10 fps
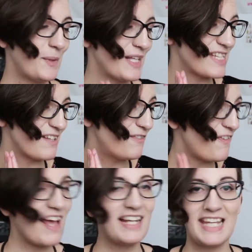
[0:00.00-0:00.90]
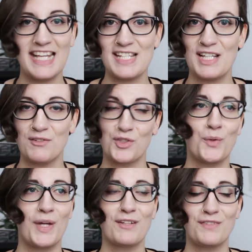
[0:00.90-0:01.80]
It's a fairly easy and
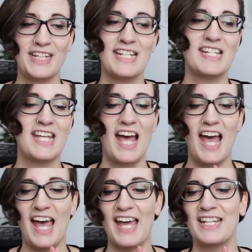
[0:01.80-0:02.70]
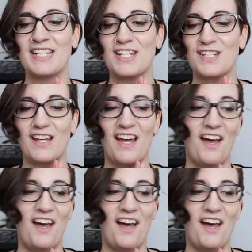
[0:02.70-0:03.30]
quick read, and